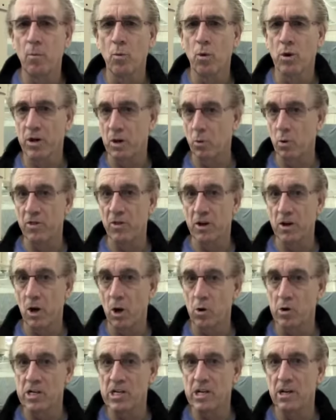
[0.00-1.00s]
working with a
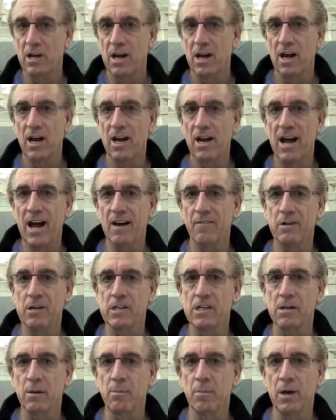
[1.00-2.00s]
coach and having
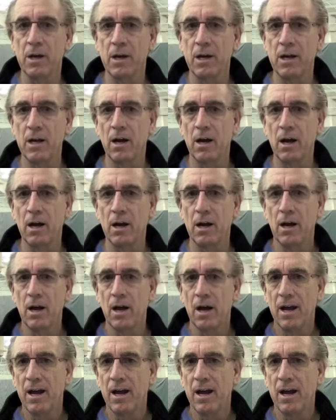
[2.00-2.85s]
somebody uh,